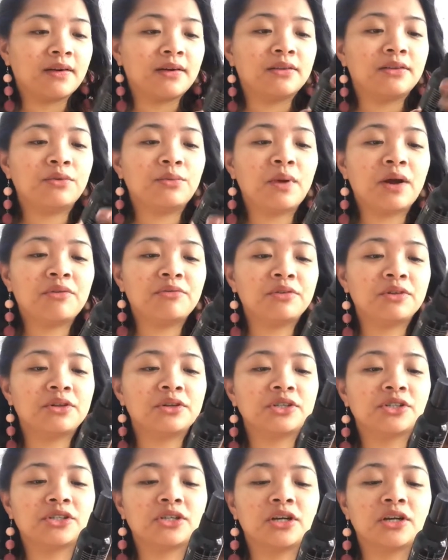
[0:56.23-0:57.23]
the
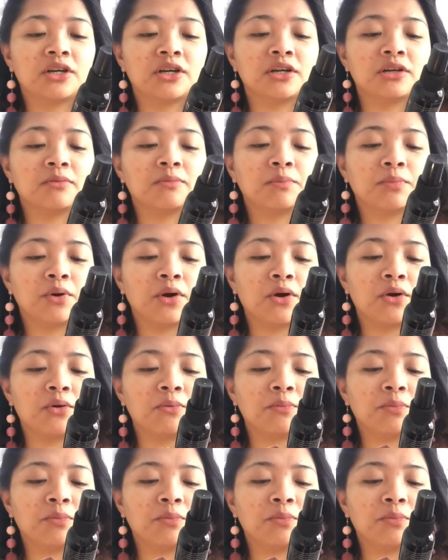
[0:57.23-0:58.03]
Revolution Pro